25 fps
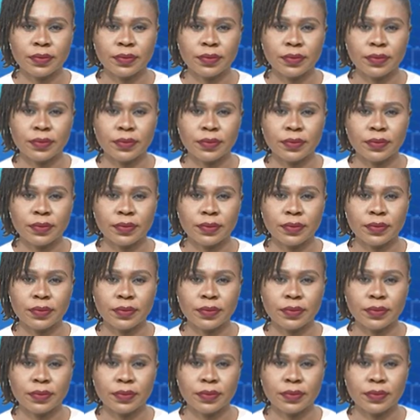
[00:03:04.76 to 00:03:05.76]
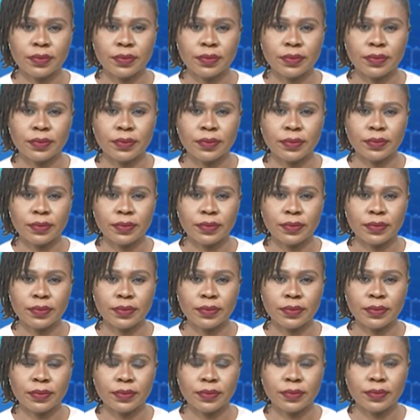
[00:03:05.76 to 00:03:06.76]

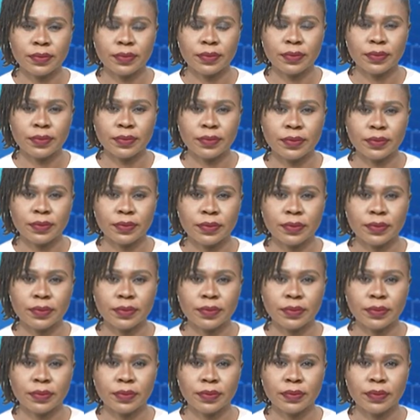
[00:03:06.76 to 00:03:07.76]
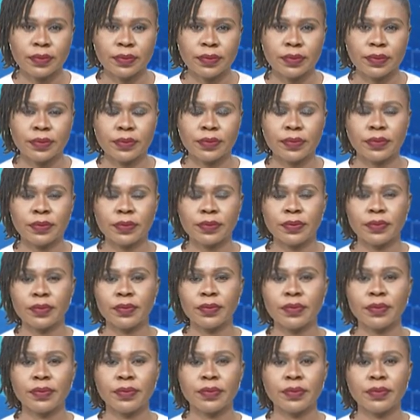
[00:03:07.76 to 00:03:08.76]

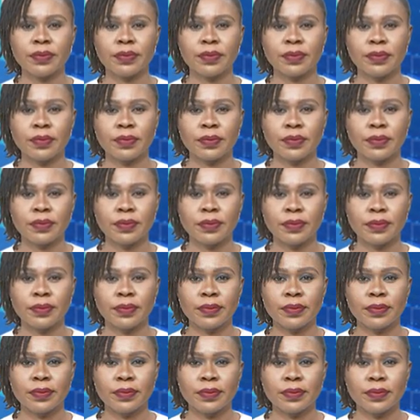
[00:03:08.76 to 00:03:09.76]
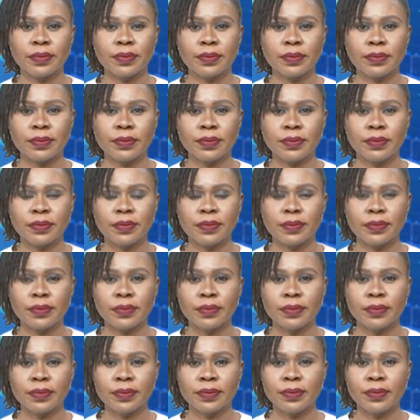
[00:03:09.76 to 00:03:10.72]
(not speaking)